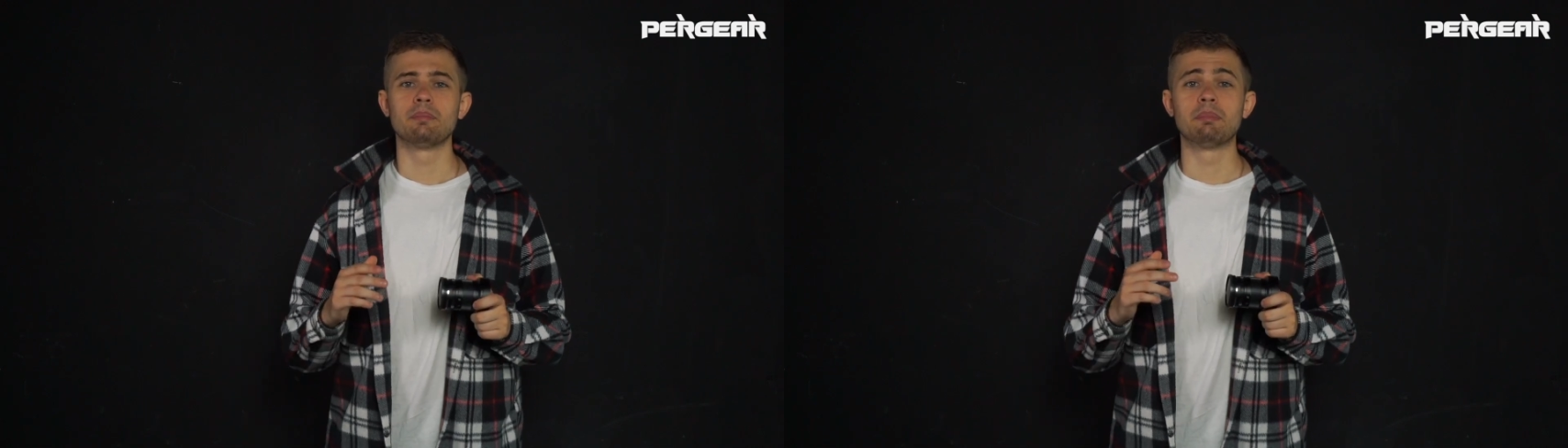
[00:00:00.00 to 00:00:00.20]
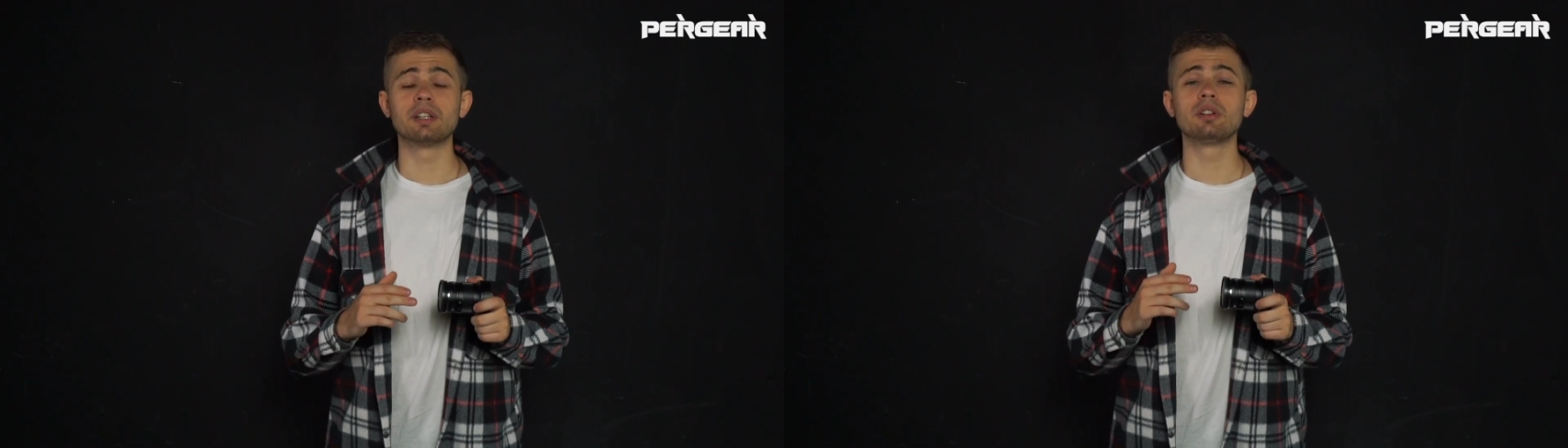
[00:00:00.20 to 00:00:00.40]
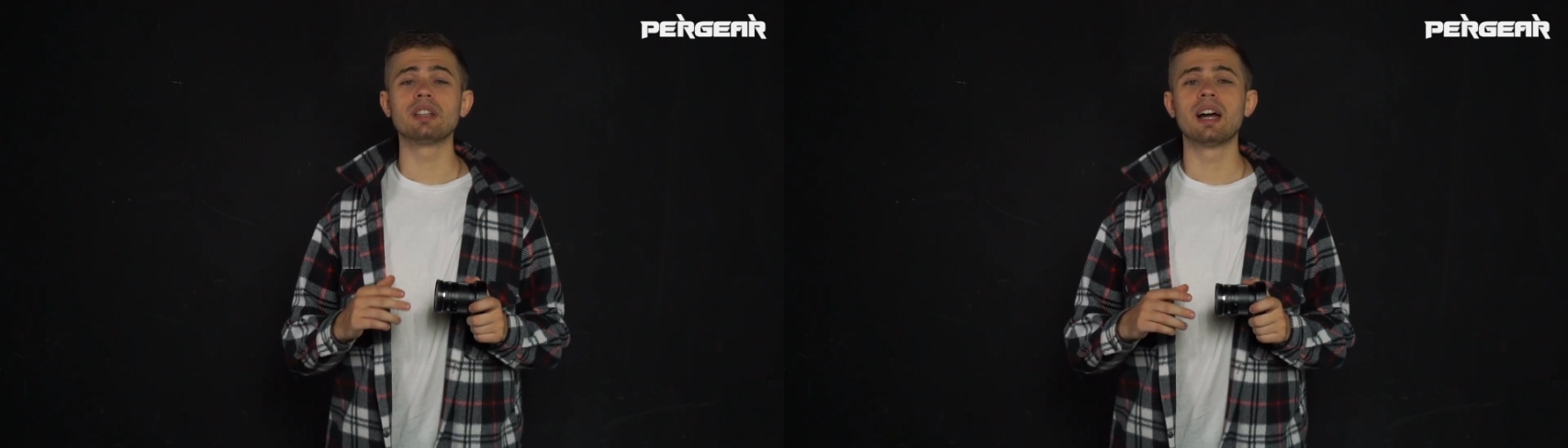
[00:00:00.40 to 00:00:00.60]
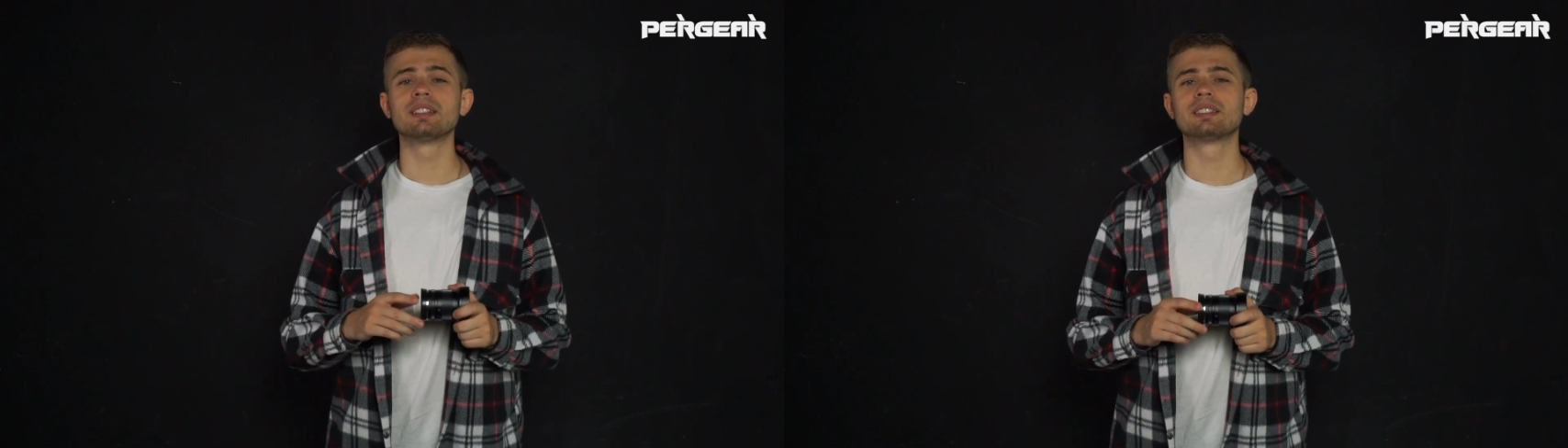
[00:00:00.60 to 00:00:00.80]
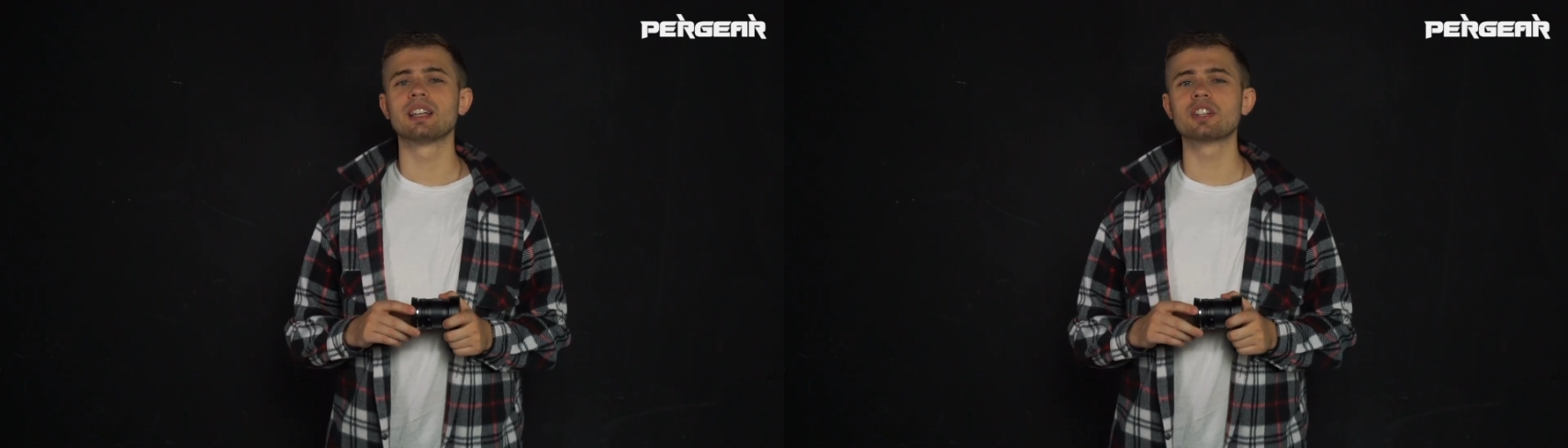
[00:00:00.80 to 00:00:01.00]
Manual
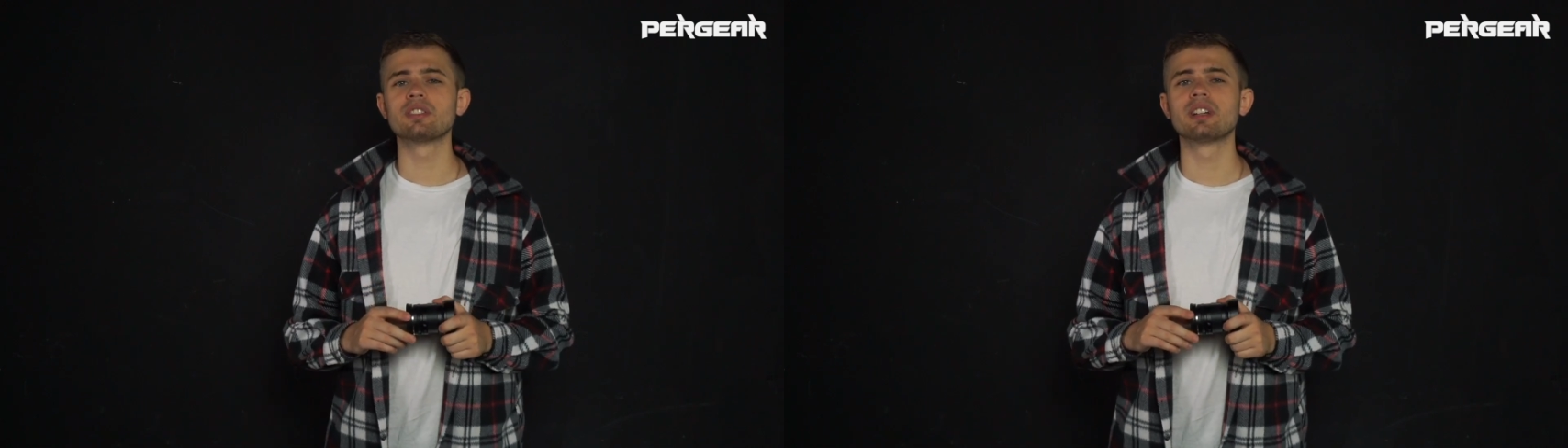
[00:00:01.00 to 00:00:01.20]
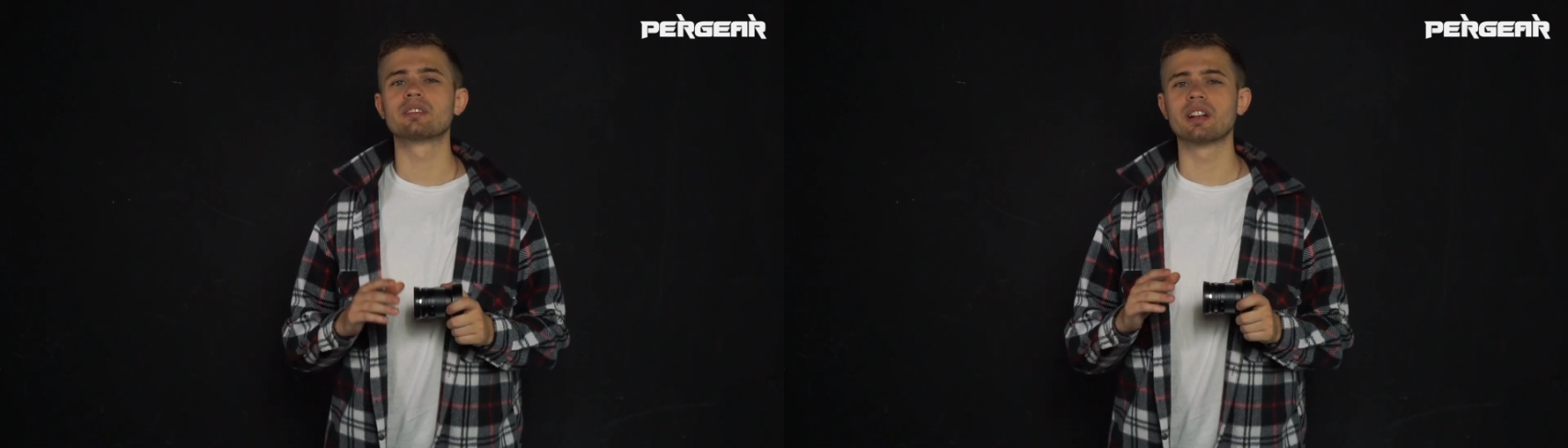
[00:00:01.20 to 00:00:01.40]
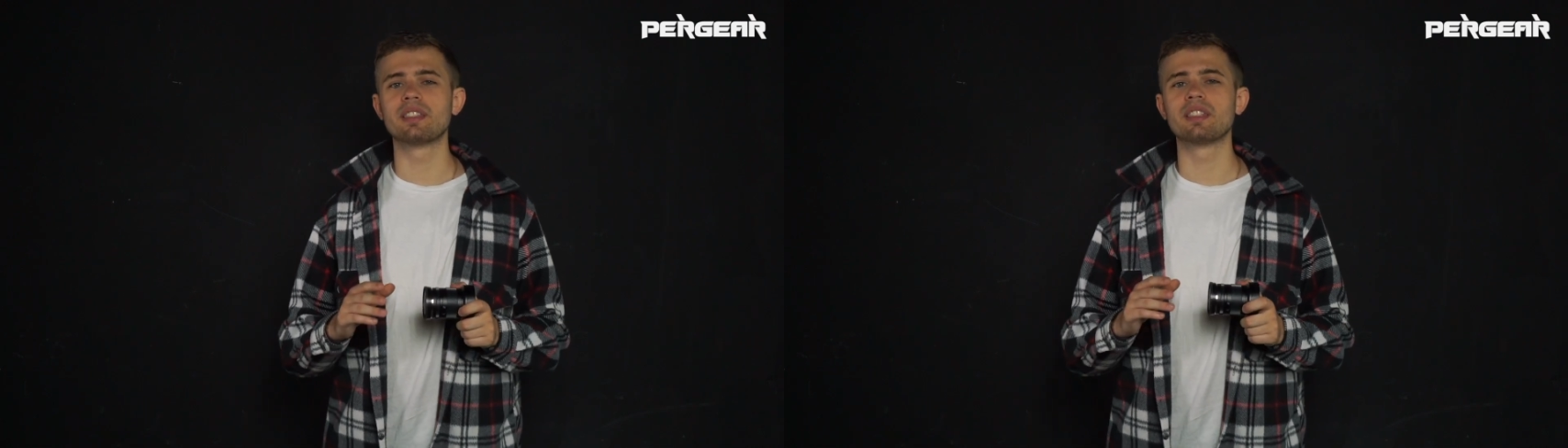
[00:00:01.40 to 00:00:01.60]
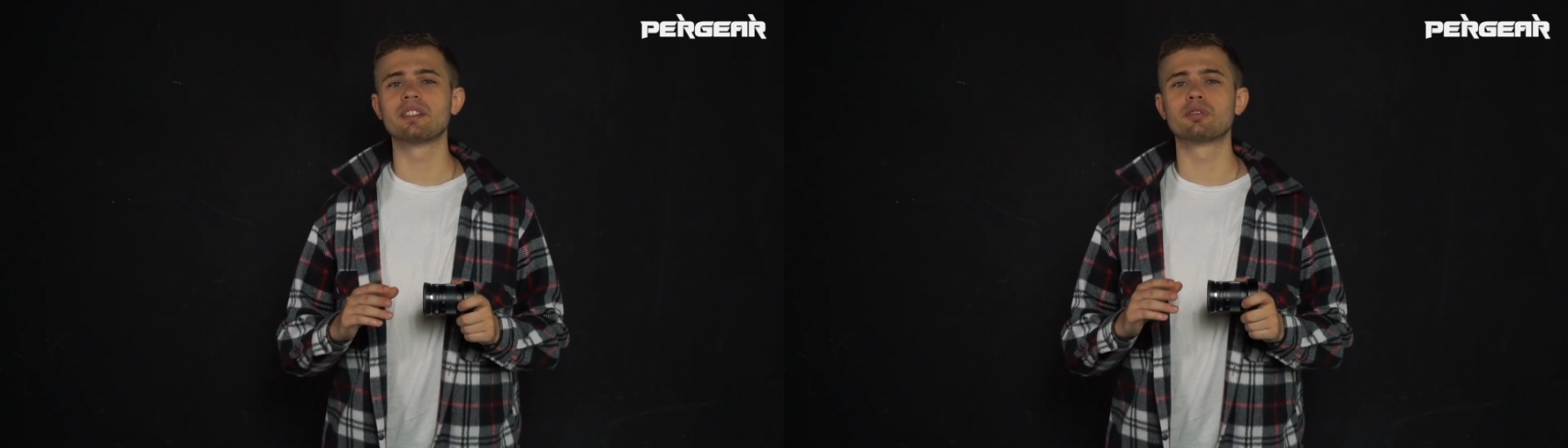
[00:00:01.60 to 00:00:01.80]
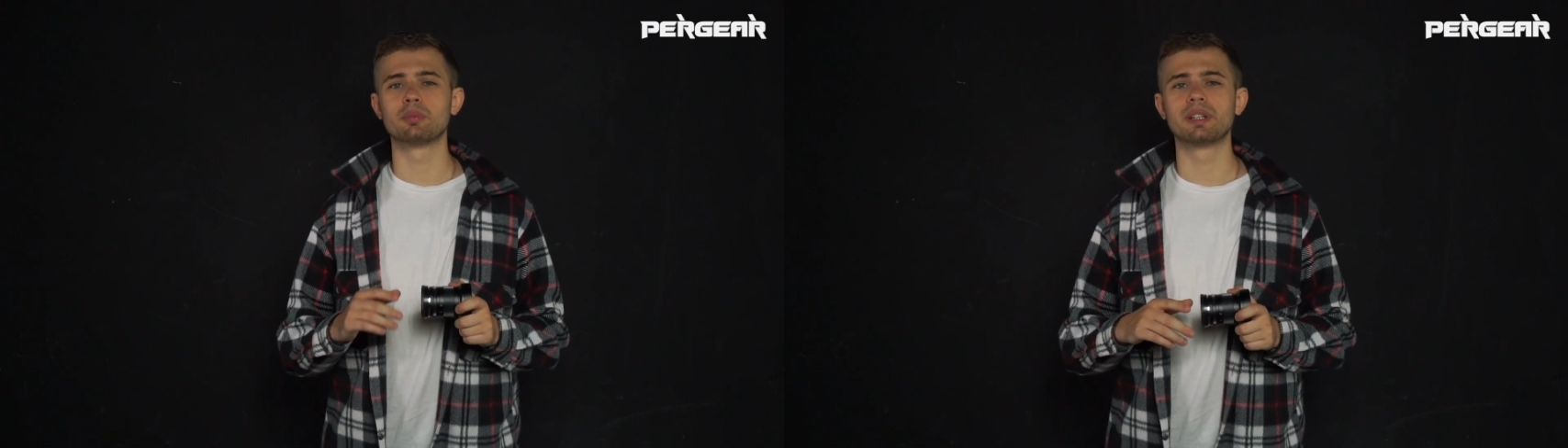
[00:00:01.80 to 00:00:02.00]
lens is actually a great
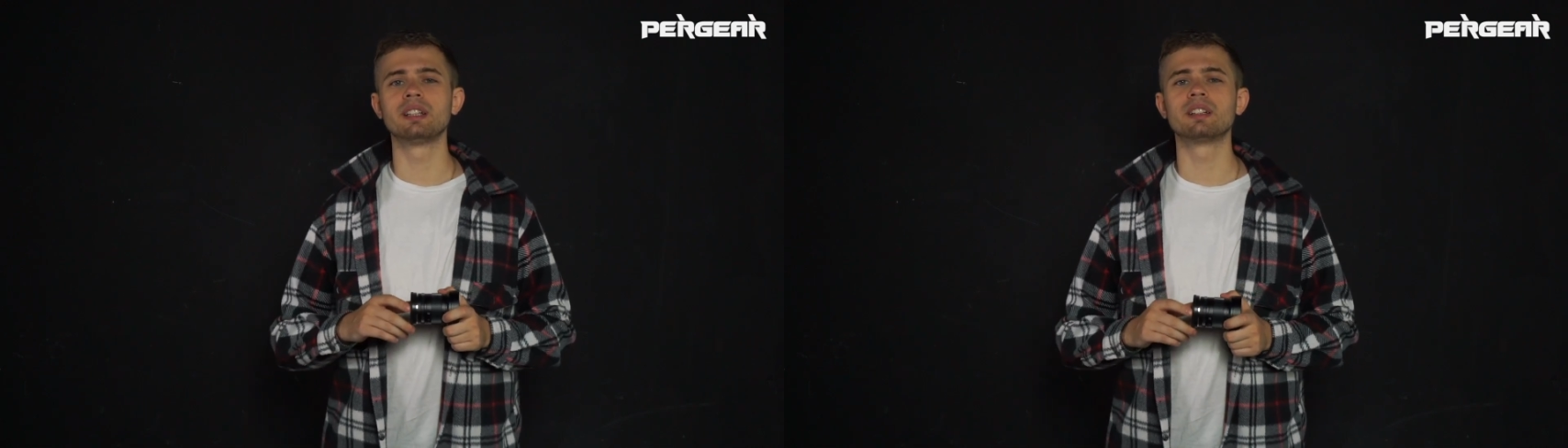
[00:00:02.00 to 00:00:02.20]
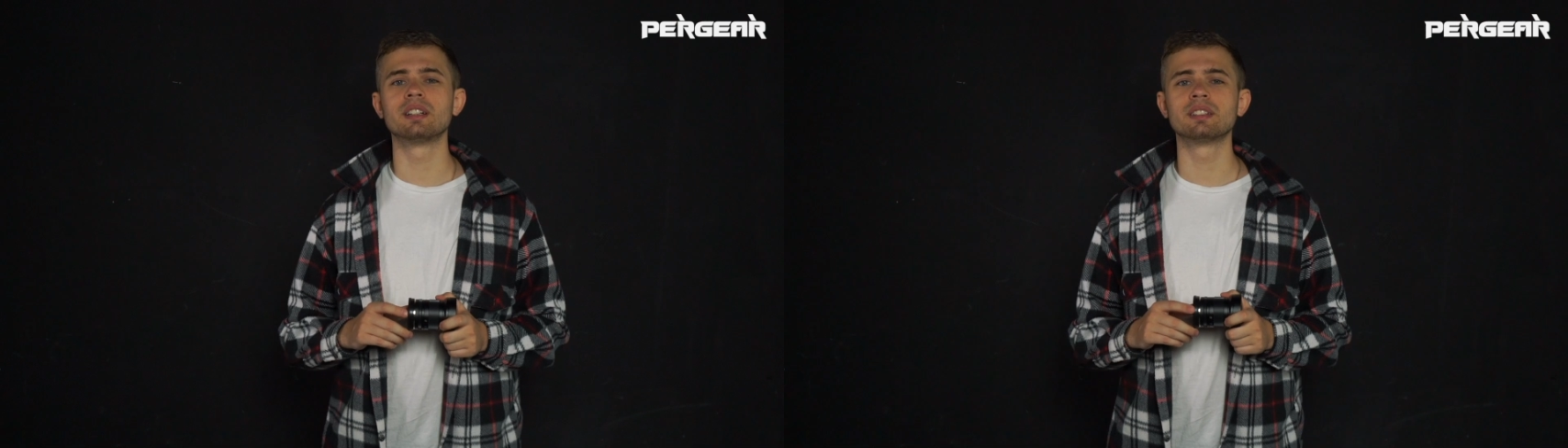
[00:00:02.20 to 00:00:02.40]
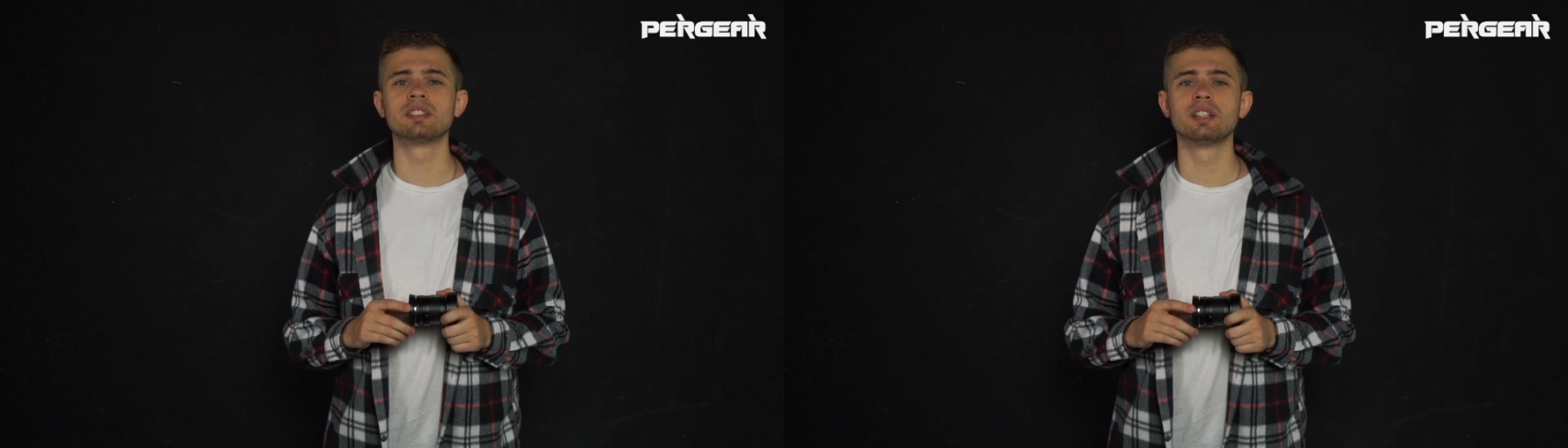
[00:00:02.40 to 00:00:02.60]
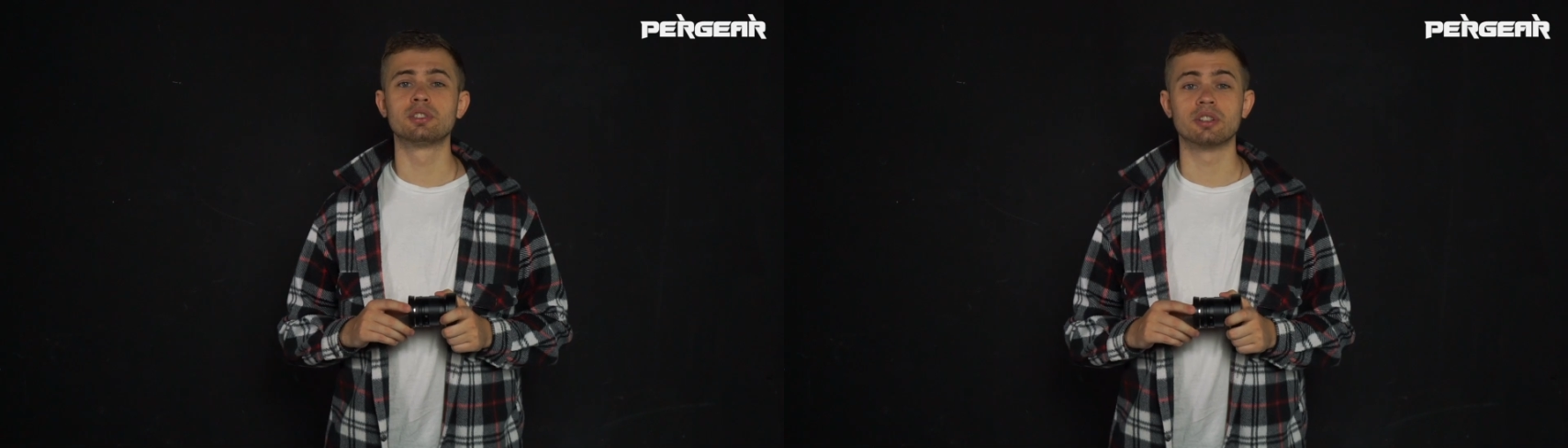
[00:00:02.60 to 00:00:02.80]
thing for beginners